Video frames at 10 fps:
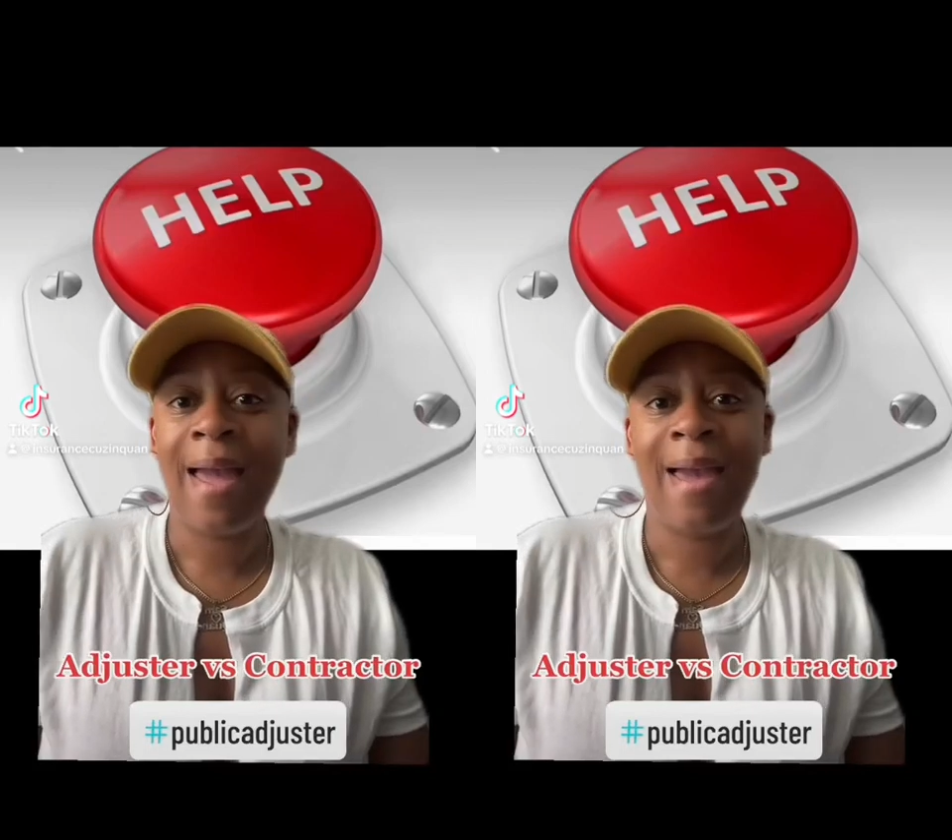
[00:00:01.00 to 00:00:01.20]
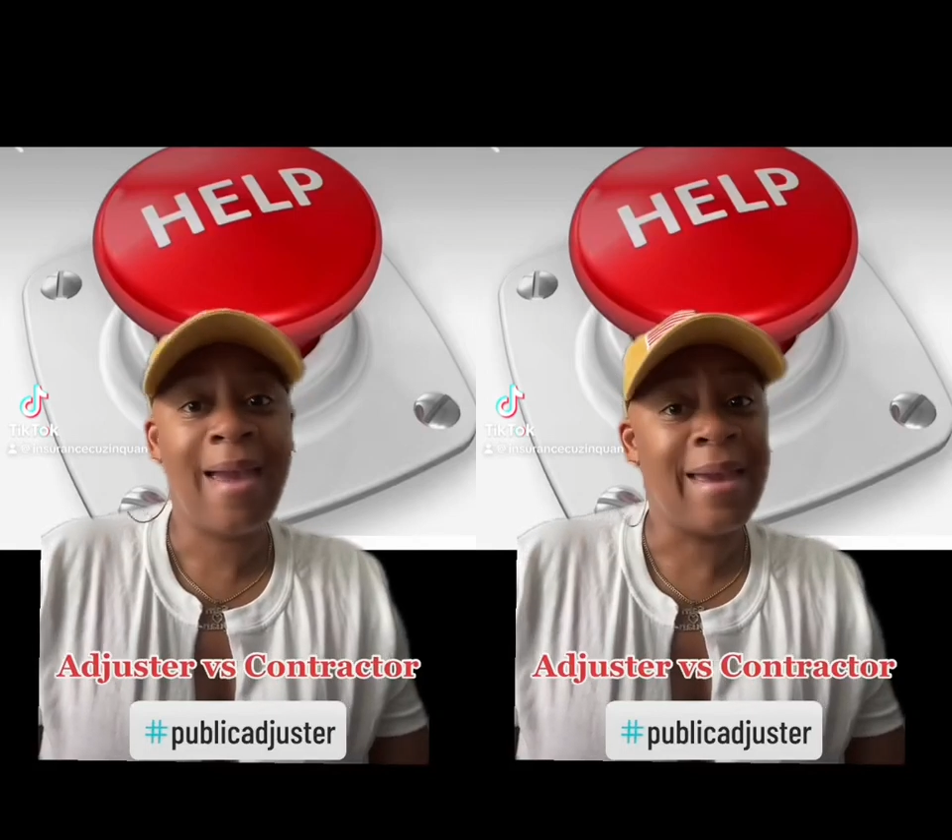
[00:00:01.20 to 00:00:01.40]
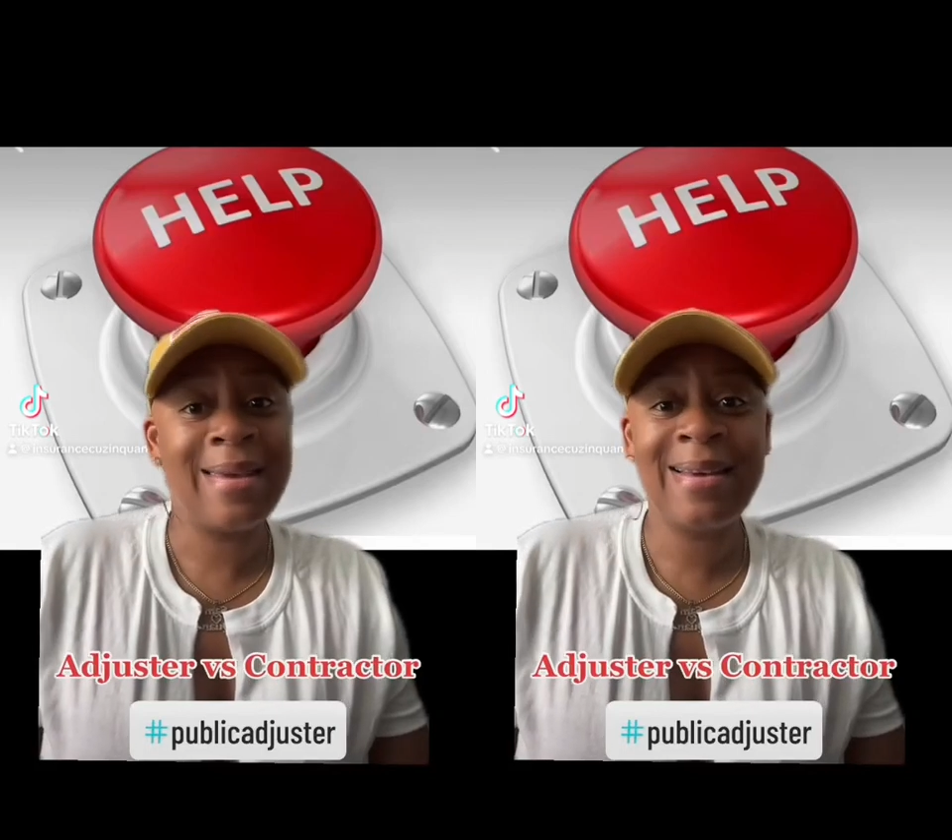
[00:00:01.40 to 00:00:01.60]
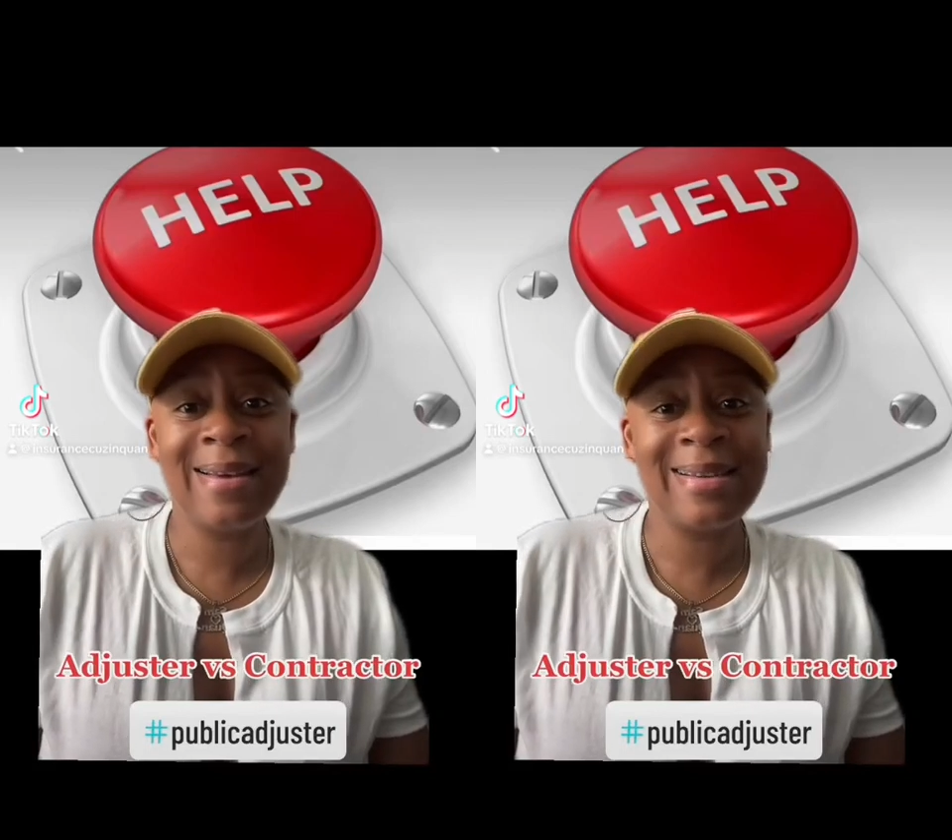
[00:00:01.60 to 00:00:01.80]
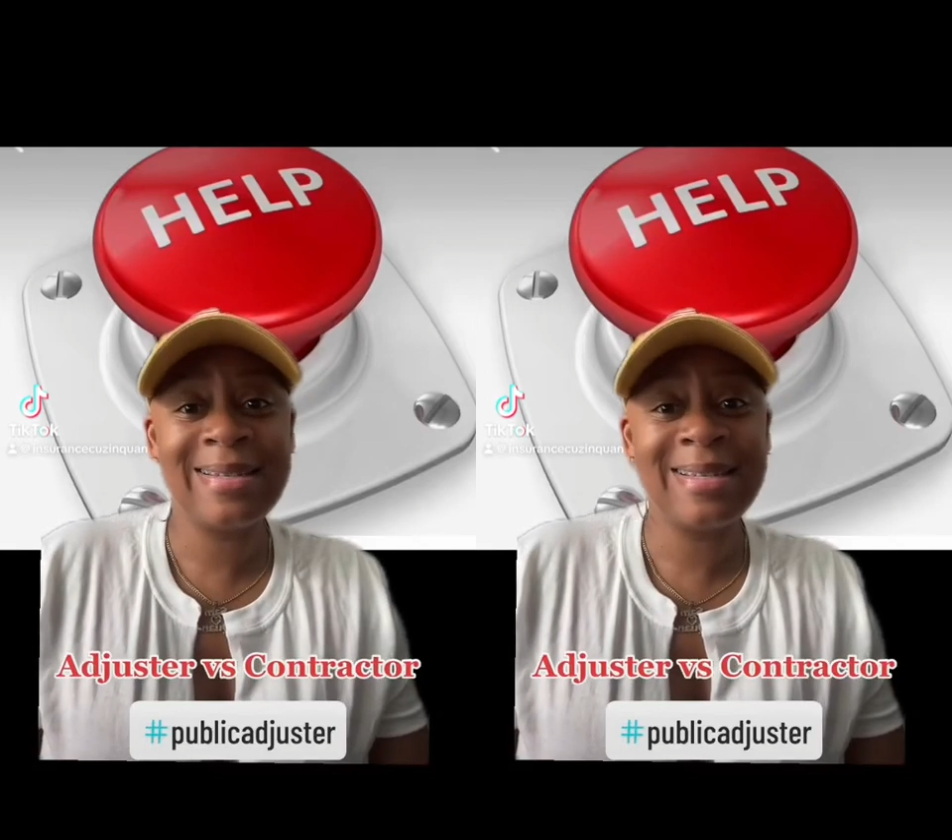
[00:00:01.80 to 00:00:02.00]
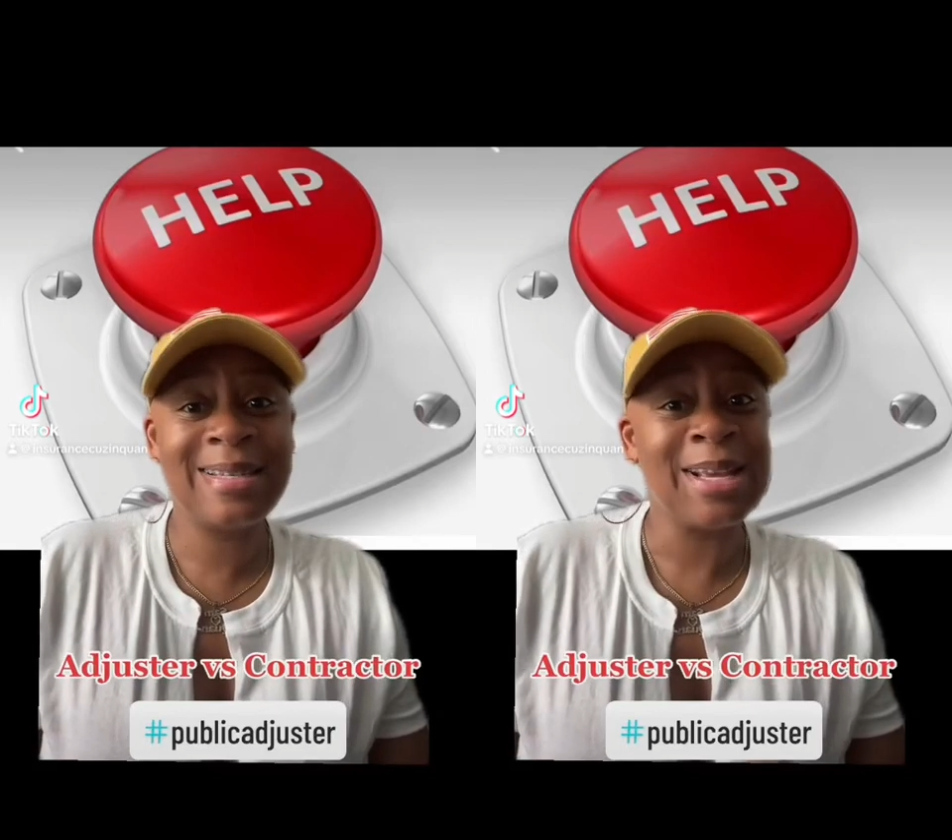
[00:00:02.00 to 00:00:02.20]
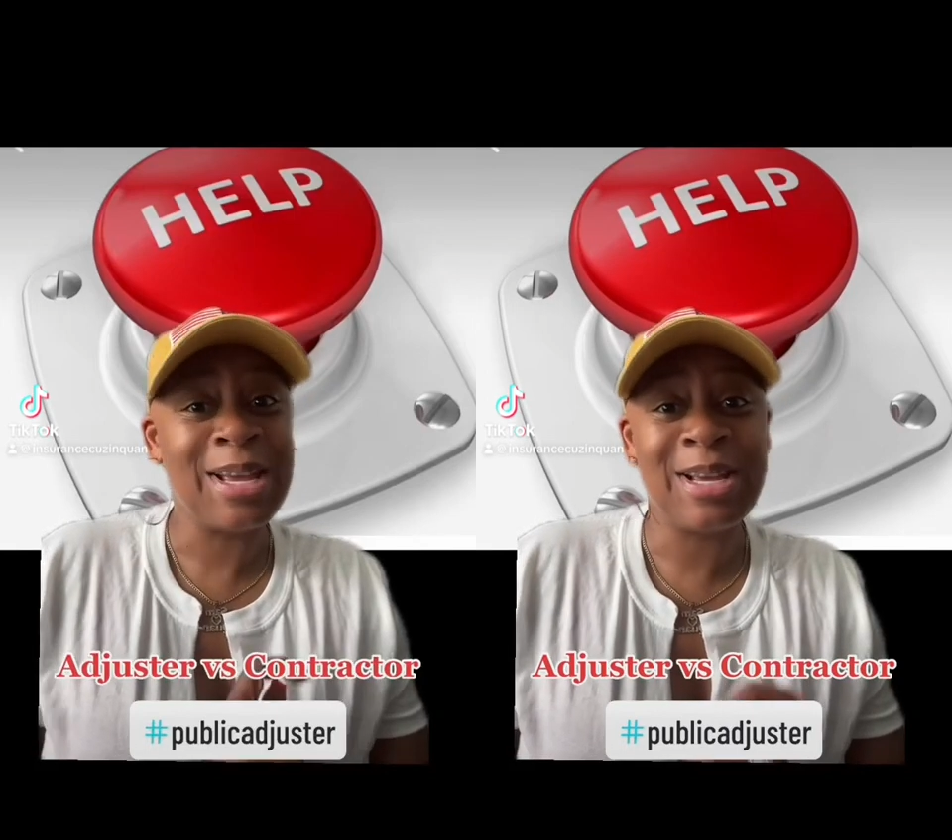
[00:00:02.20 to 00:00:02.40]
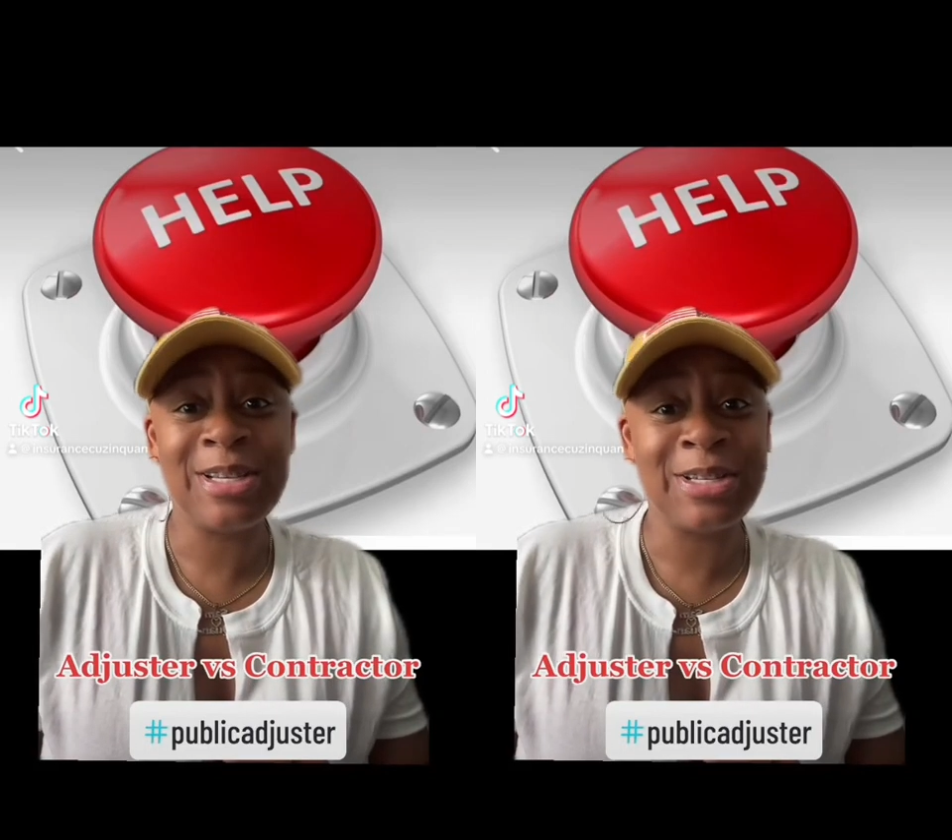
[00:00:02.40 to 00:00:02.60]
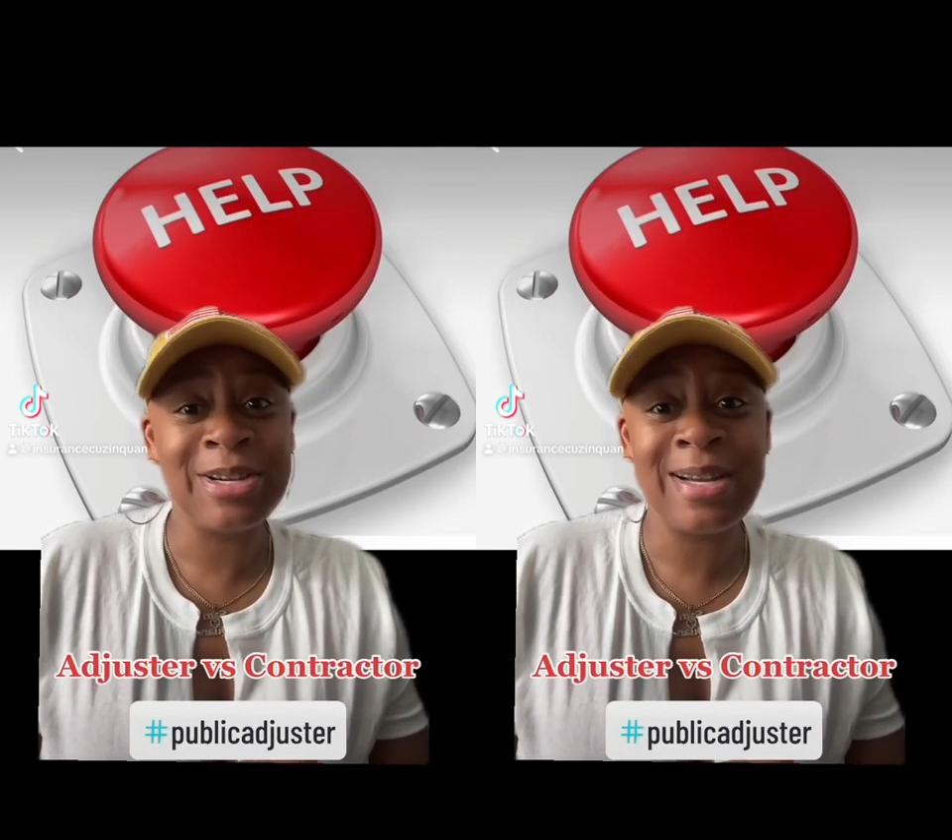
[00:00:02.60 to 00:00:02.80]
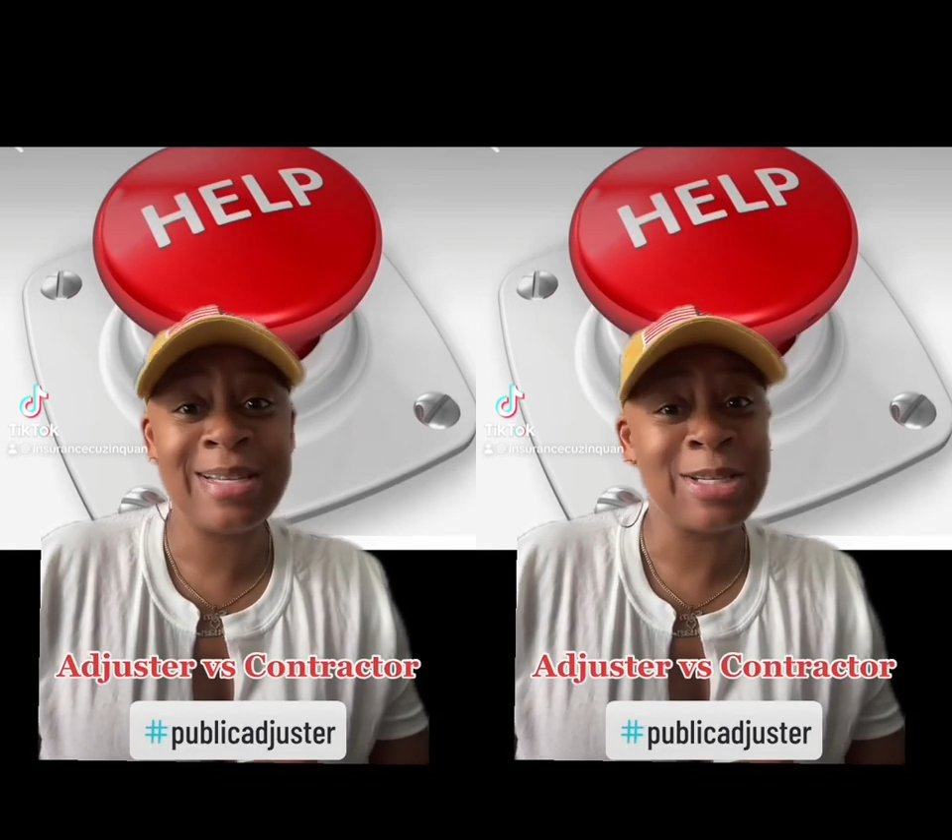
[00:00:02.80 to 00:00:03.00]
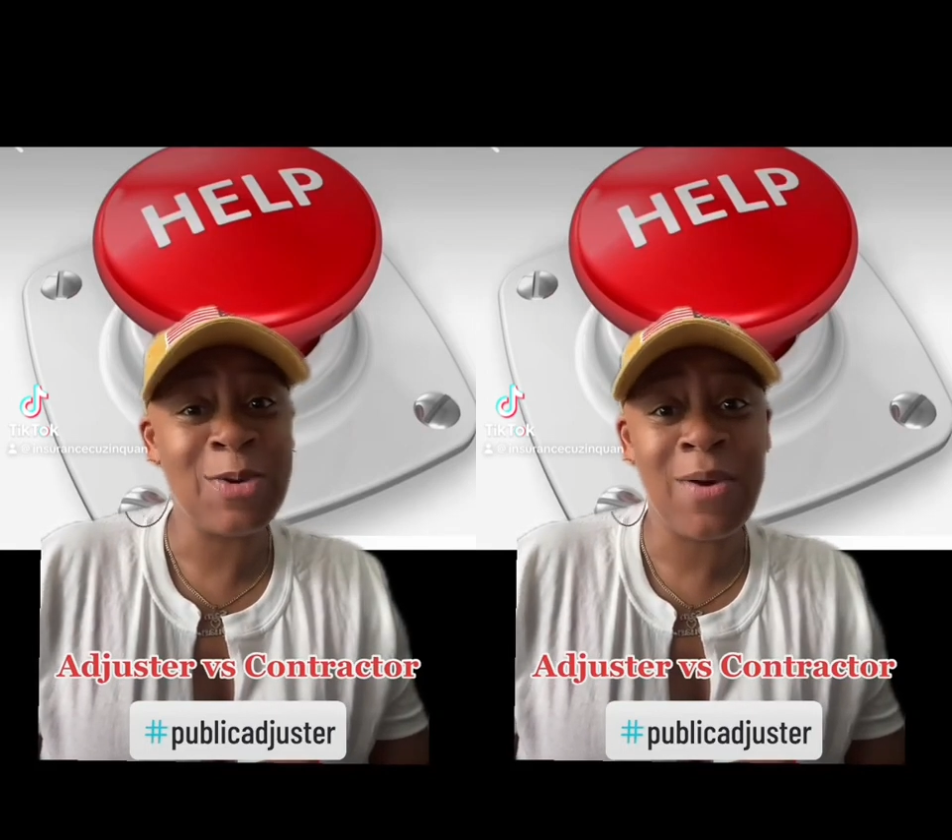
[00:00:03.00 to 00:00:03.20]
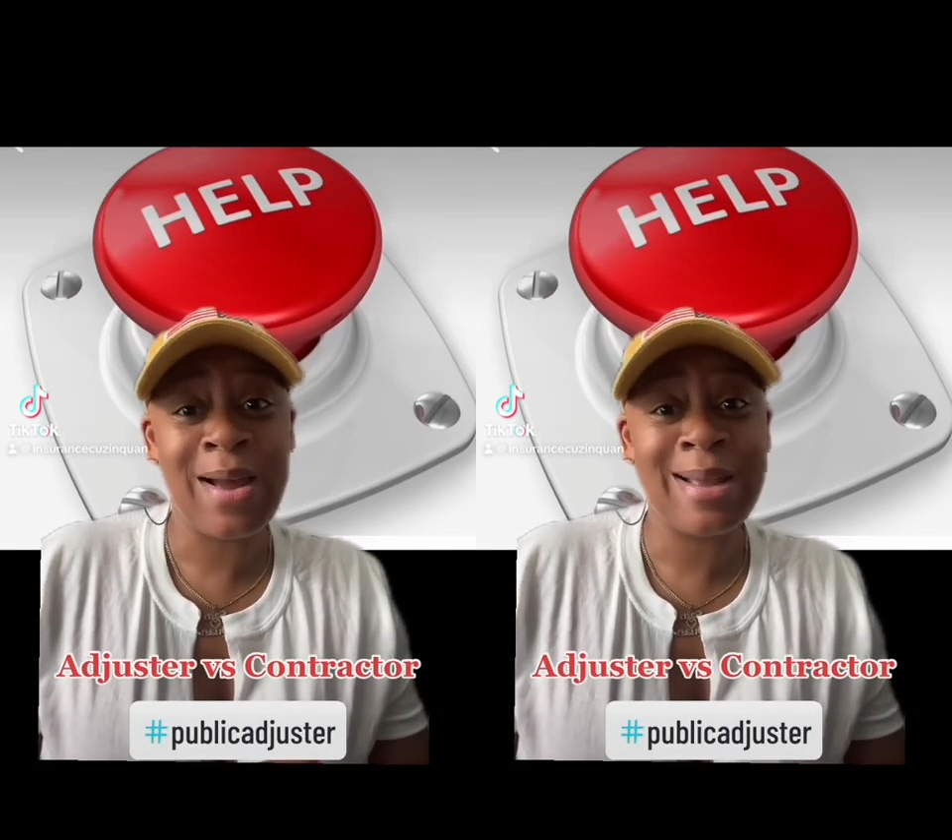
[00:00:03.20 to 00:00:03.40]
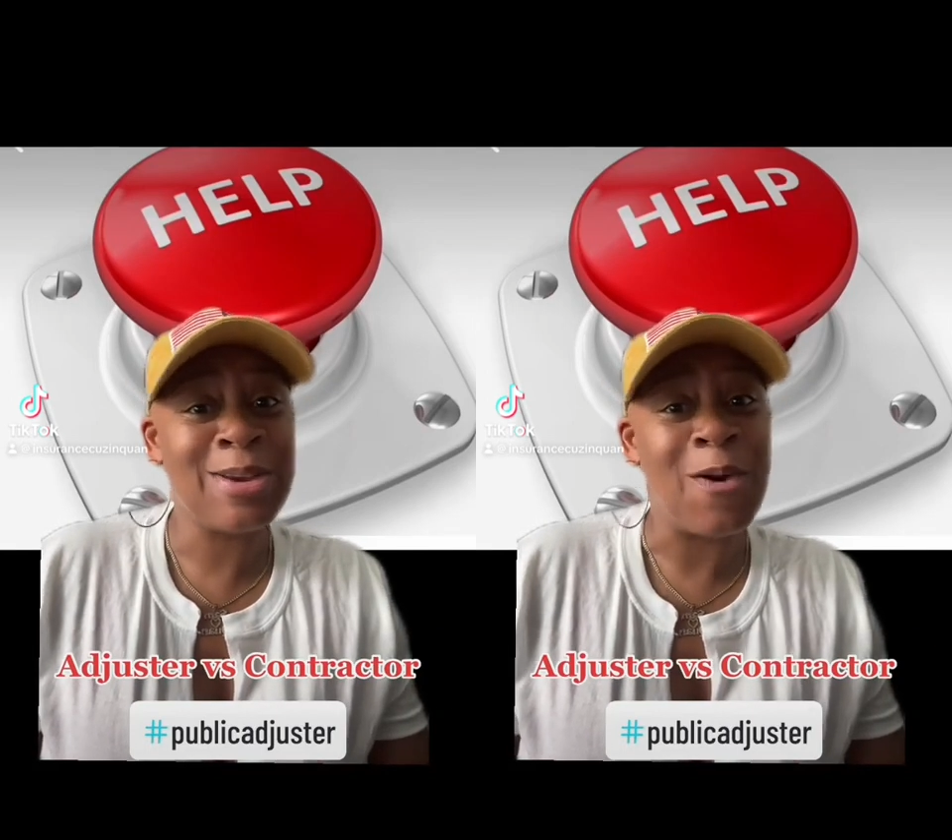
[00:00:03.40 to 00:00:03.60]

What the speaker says: Hey cousins, it's your cousin Quan,